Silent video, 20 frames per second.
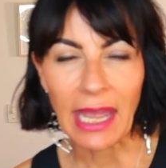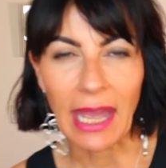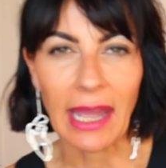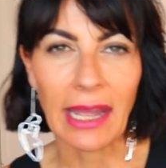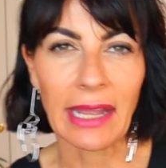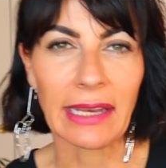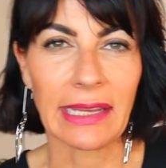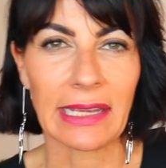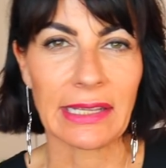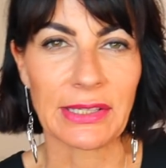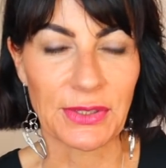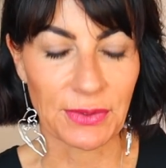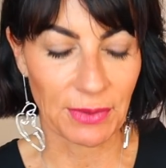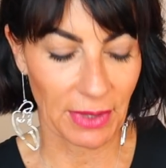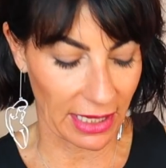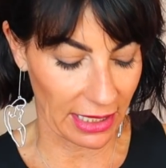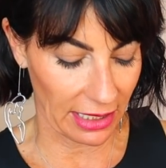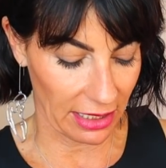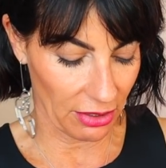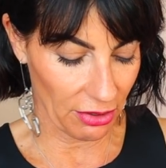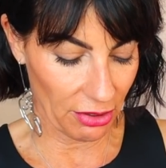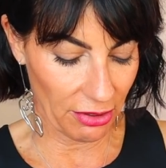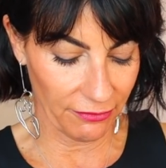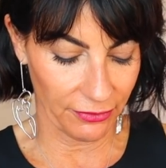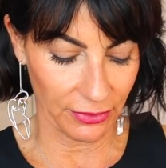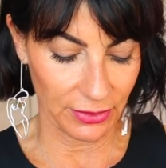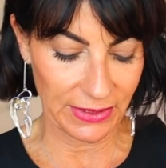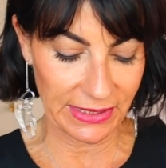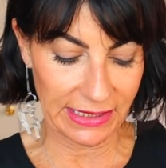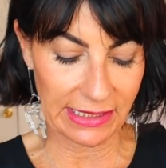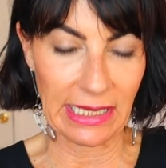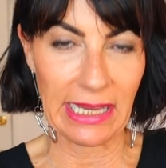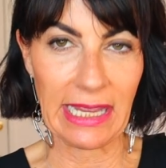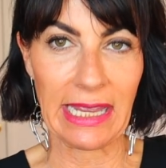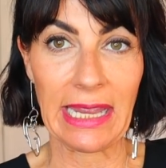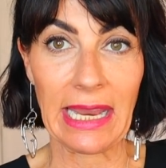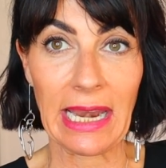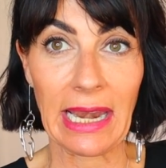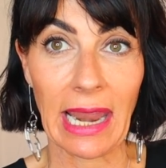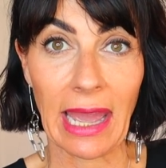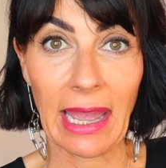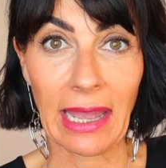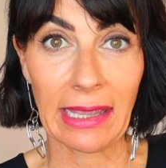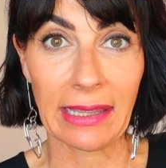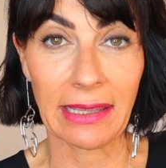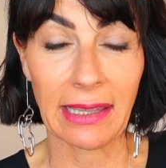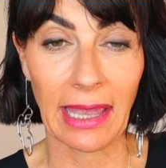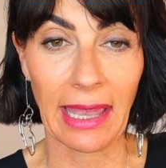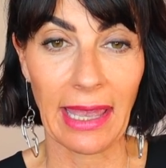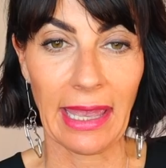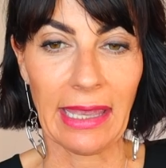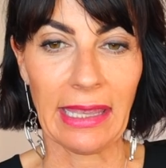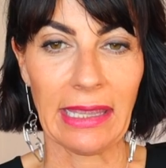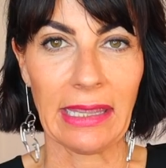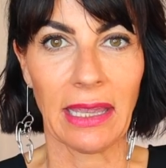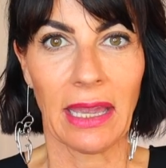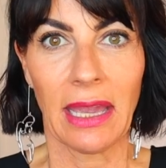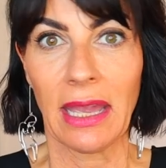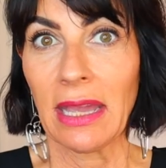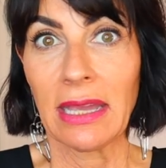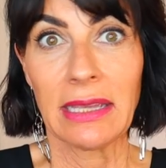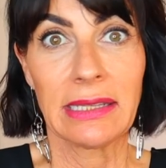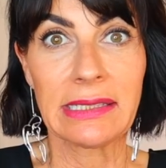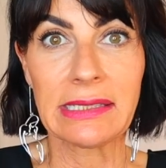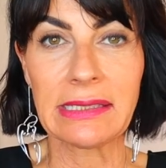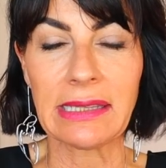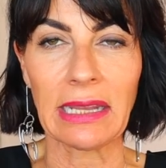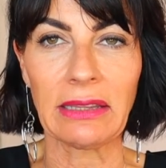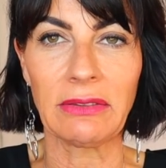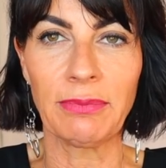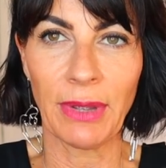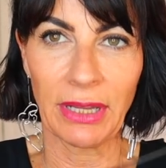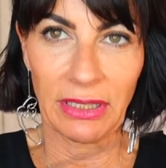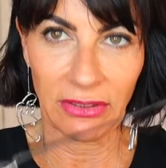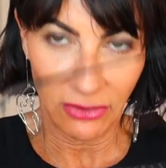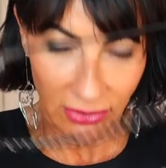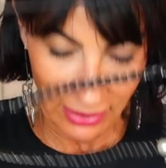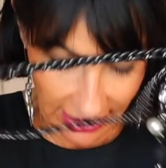add as well, obviously, like a statement